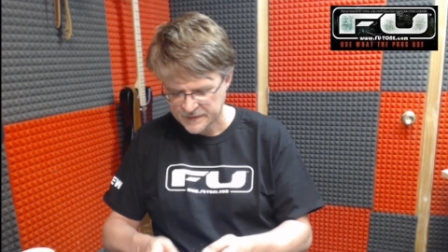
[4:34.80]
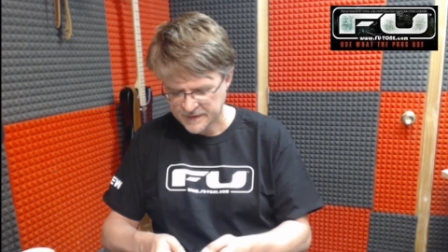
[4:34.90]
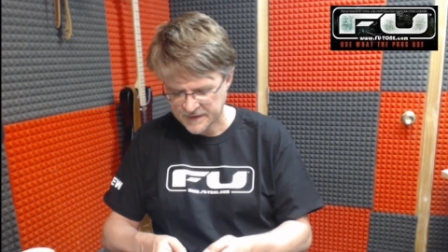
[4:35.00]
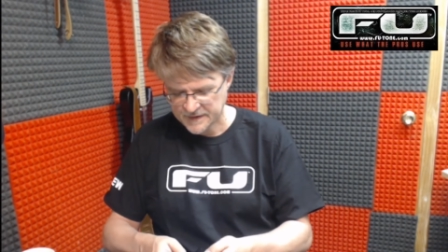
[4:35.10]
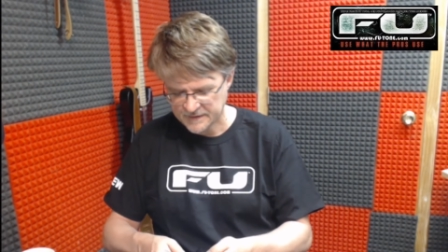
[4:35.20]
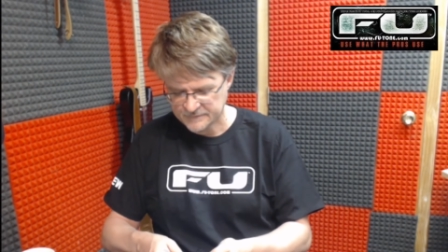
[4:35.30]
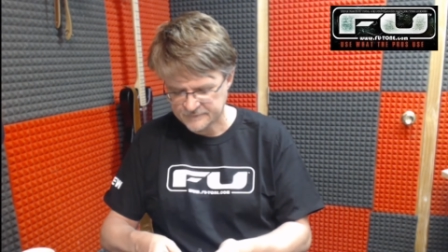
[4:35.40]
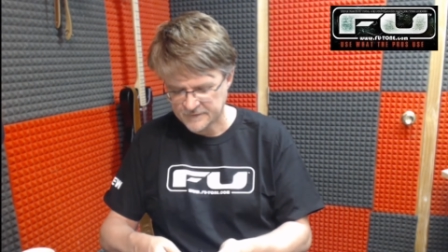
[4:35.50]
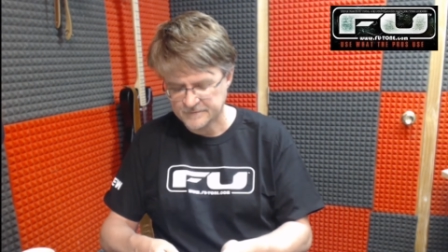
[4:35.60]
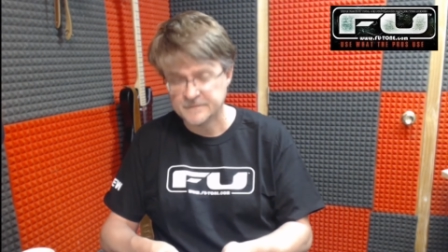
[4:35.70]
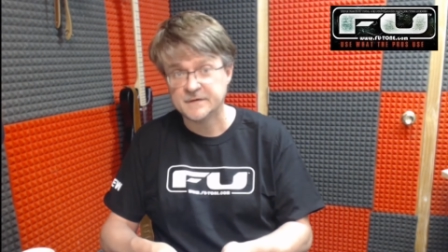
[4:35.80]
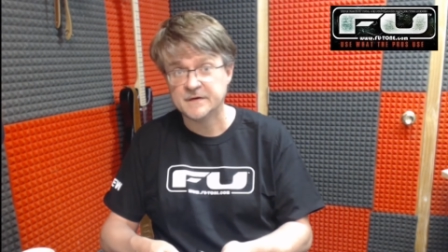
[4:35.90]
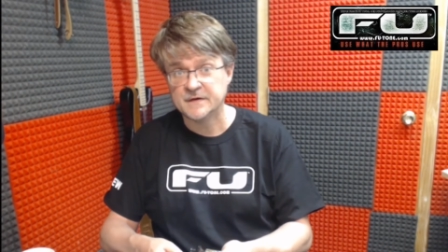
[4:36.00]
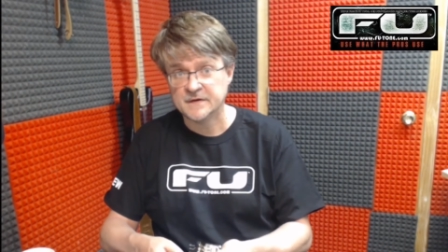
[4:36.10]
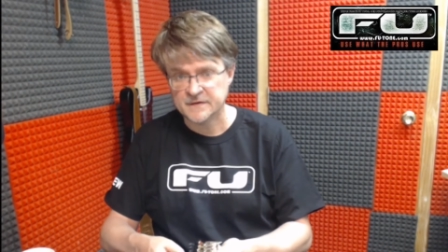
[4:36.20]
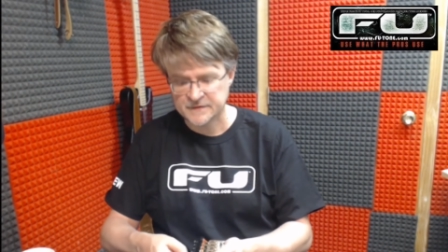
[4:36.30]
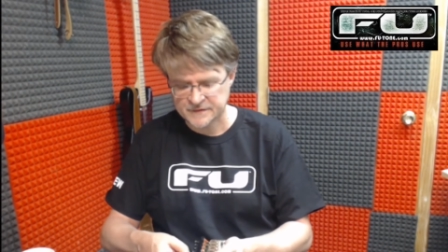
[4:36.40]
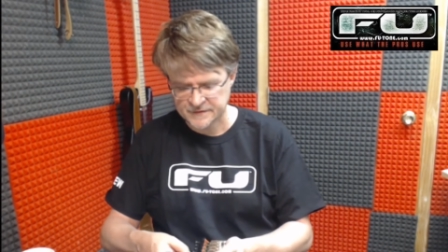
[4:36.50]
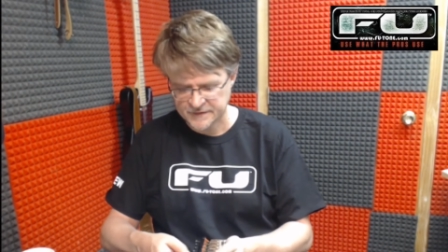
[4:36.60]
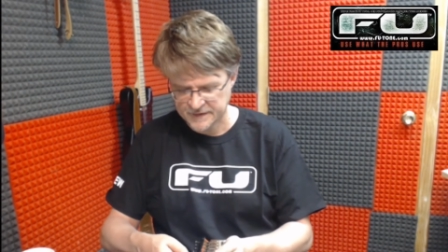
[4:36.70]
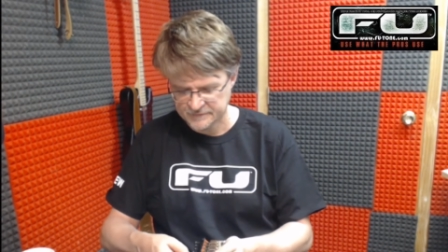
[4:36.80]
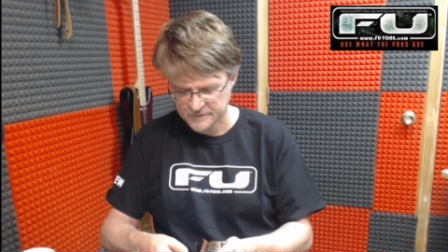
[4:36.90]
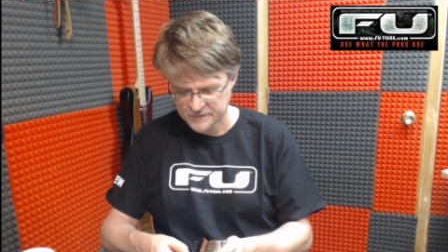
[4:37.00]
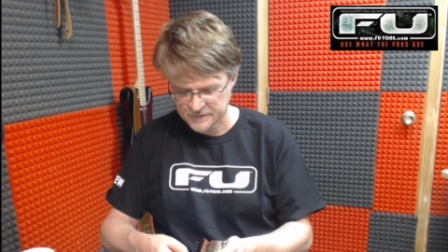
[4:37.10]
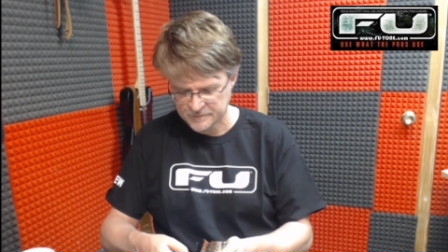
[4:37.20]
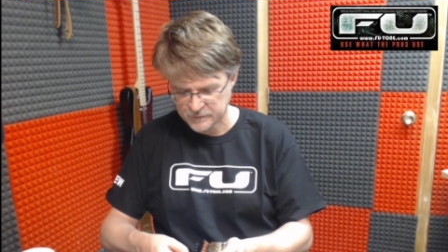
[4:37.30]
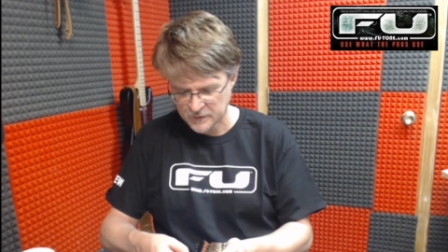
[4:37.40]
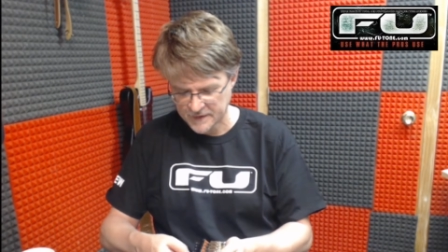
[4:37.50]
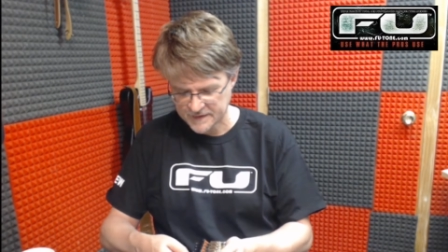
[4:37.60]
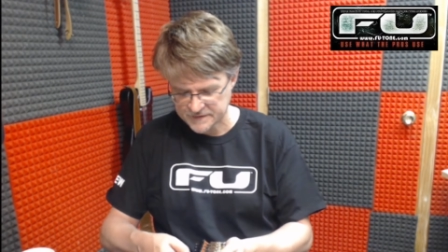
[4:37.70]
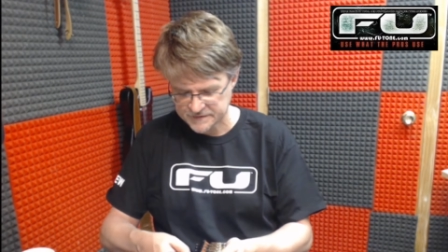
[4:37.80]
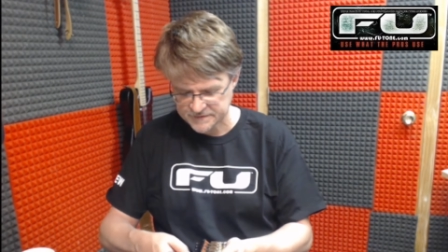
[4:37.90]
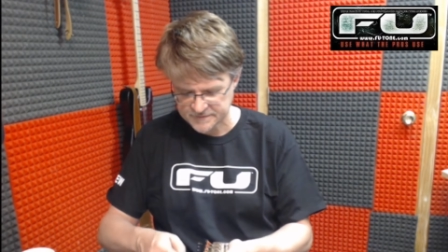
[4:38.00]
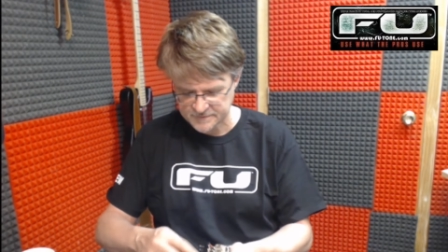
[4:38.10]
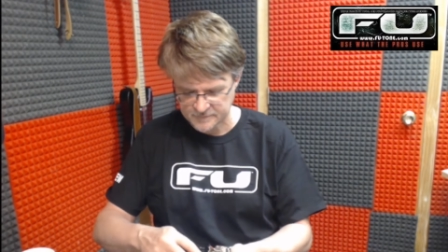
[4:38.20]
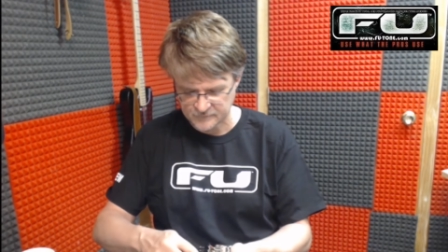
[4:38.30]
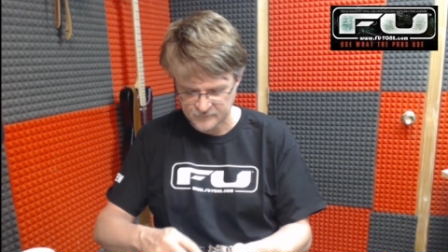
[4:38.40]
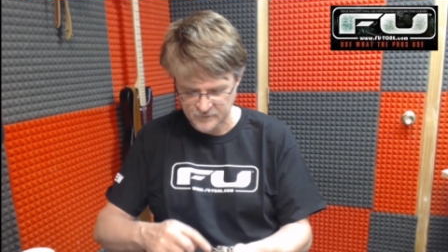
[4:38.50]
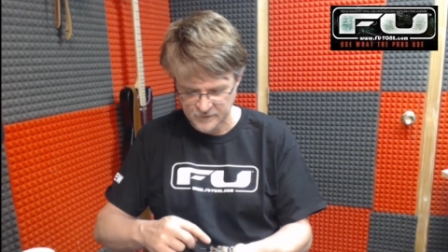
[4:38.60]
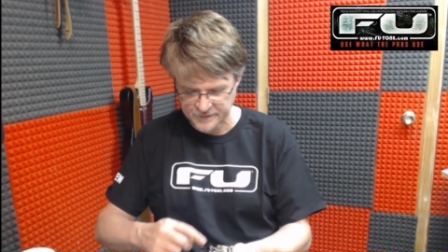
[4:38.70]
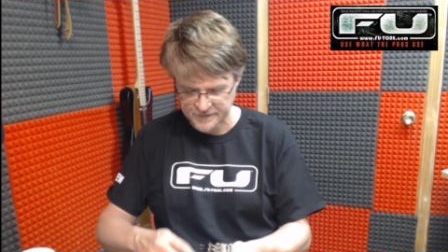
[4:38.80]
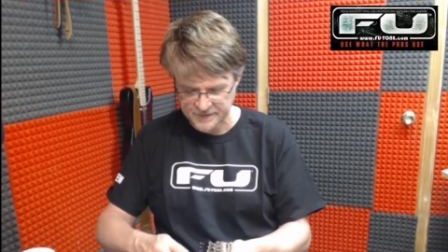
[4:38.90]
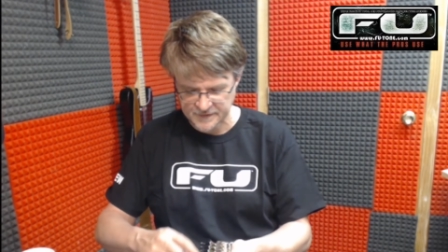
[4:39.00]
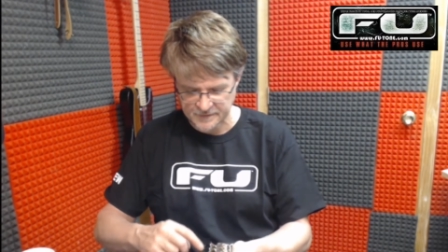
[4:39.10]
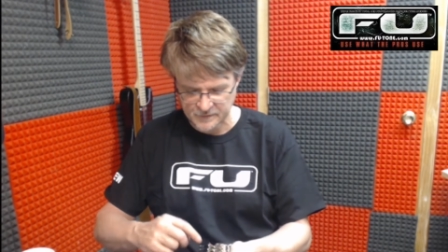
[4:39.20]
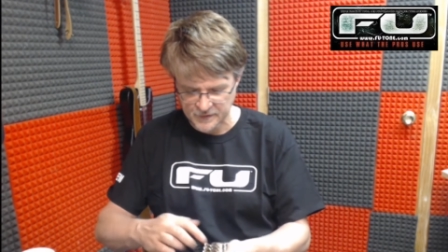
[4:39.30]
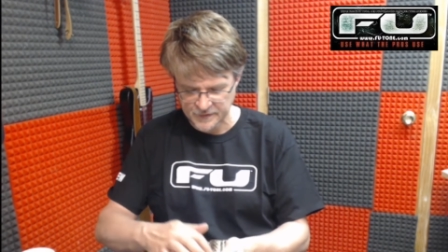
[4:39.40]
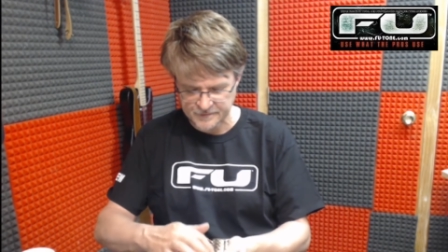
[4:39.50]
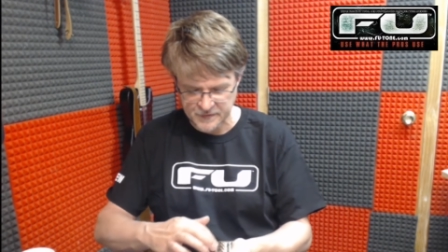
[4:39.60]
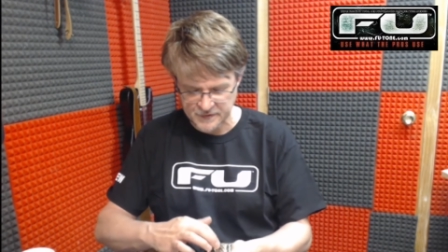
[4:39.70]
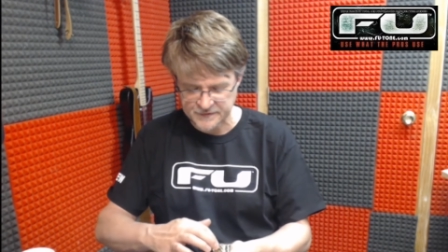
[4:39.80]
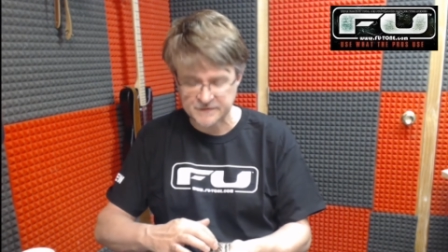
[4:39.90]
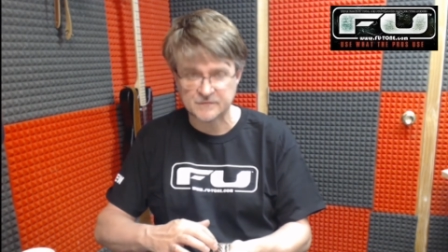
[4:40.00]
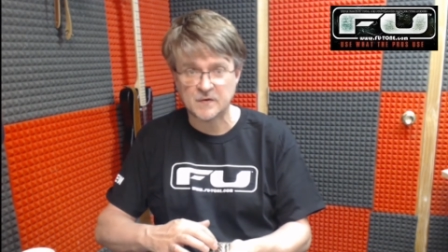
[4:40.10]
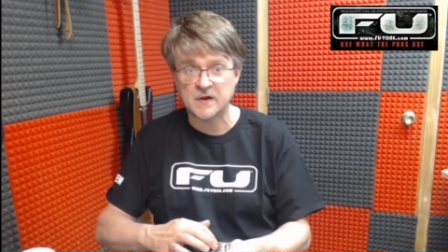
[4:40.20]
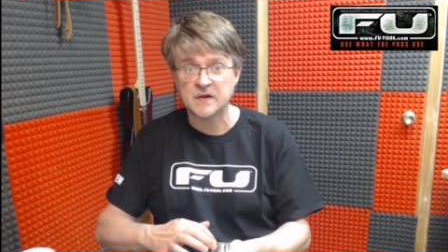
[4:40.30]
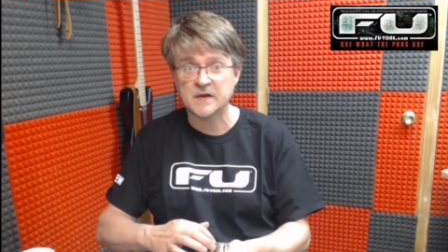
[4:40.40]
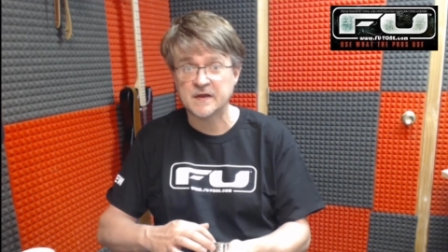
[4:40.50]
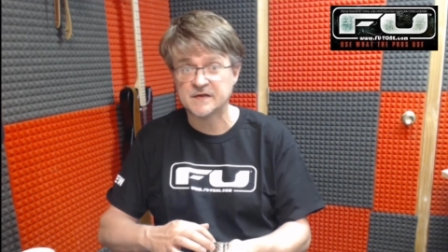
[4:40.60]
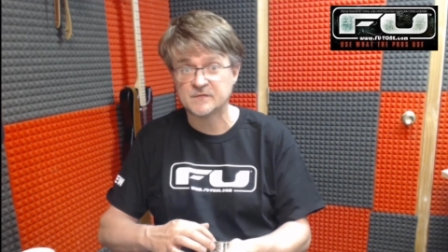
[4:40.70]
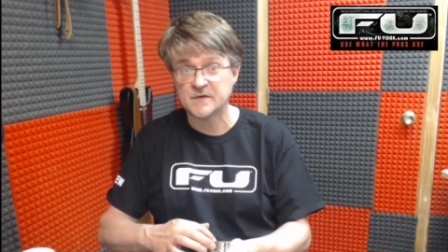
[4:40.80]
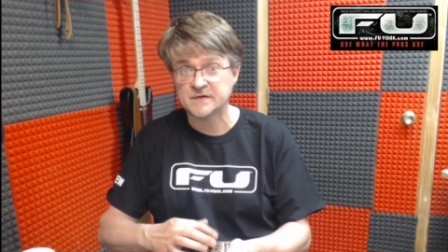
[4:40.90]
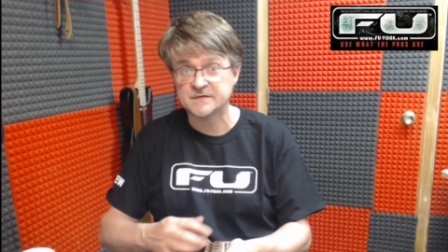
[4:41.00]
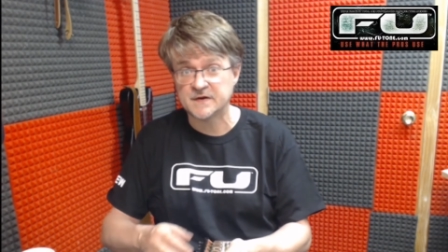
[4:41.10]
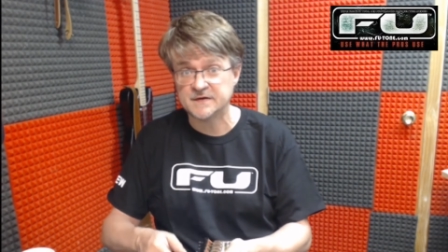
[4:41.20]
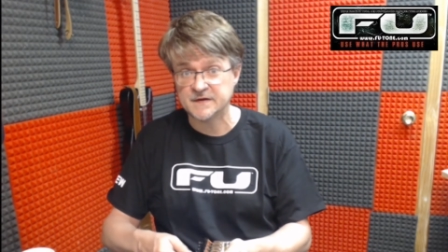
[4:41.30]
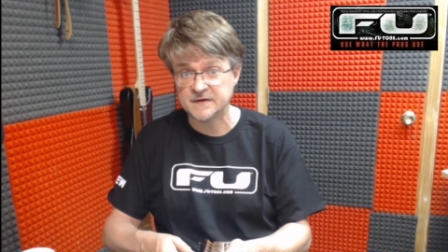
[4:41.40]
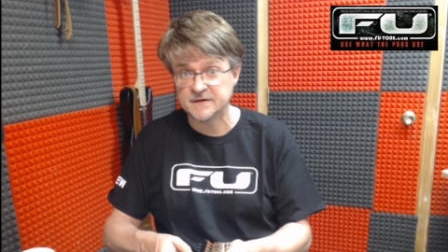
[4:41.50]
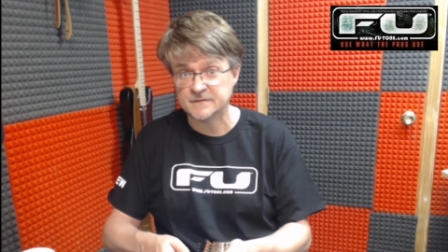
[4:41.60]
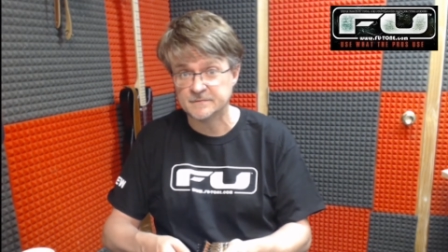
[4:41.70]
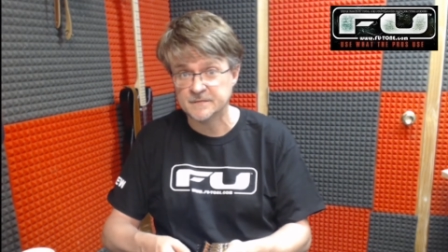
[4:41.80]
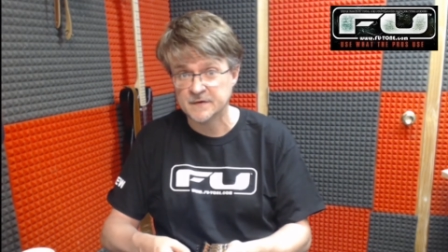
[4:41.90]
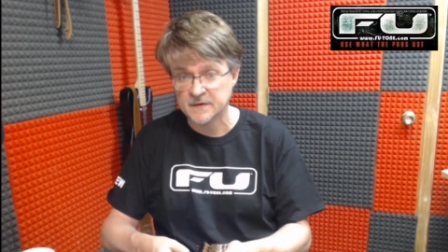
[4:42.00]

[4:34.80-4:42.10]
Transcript: They have naval brass for the all the parts as well as titanium,